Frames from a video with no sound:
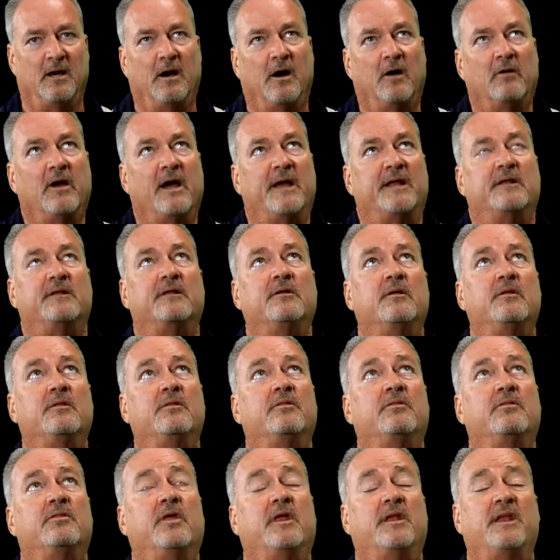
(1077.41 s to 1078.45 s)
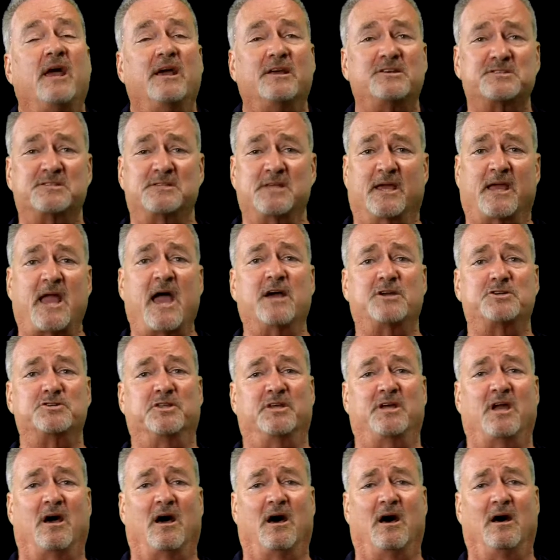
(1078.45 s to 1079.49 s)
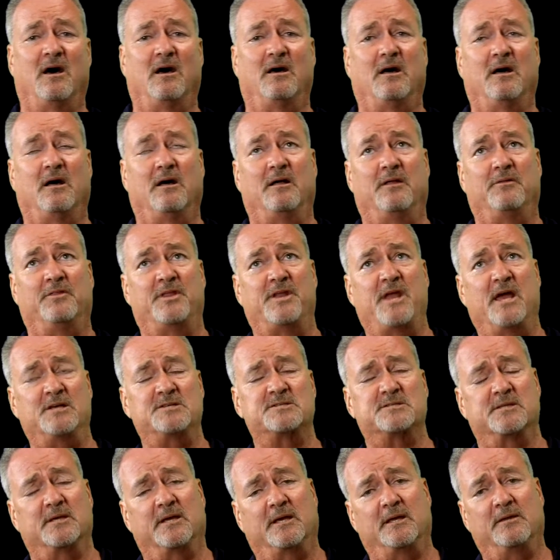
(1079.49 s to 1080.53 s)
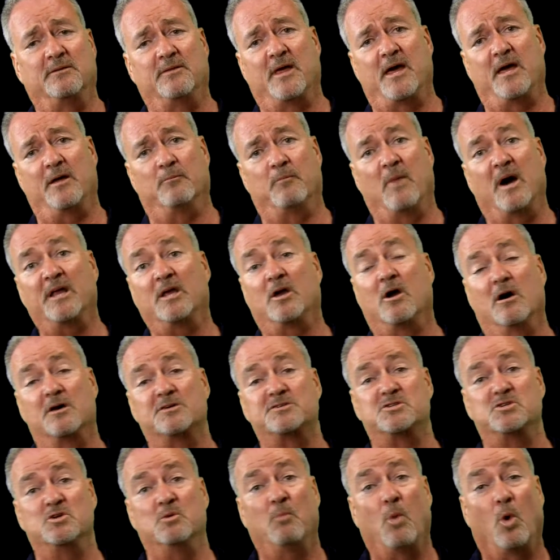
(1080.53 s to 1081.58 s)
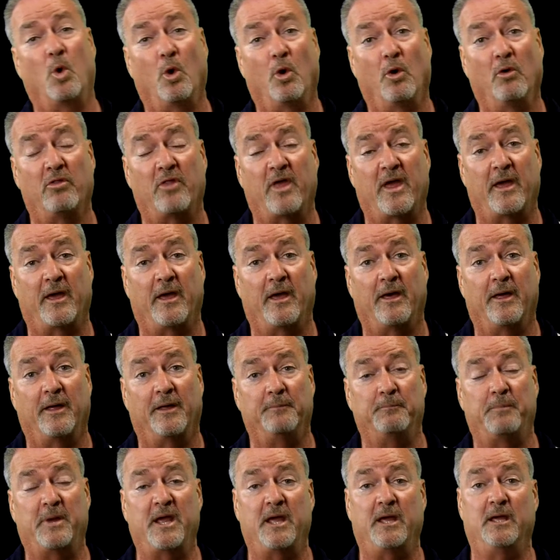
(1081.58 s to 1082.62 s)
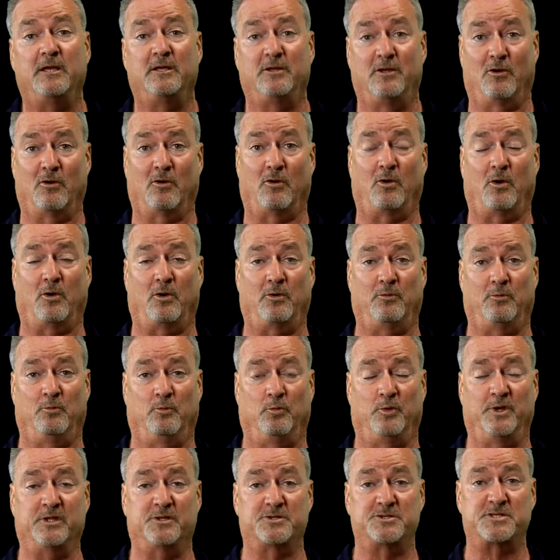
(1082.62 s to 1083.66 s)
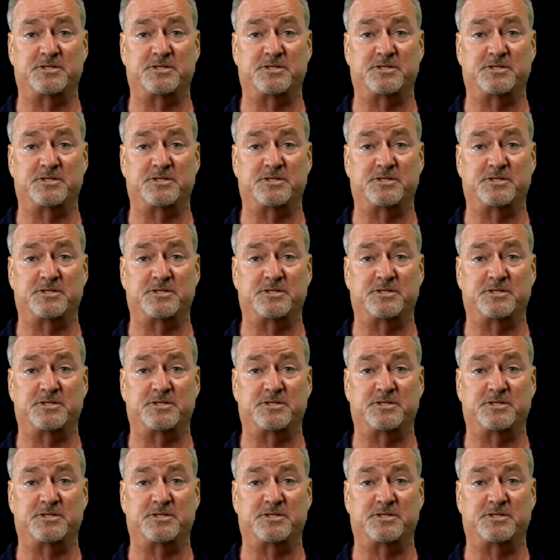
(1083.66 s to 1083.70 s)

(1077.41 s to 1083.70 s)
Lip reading: All right. The next thing, the next thing that might cost you more than paying your real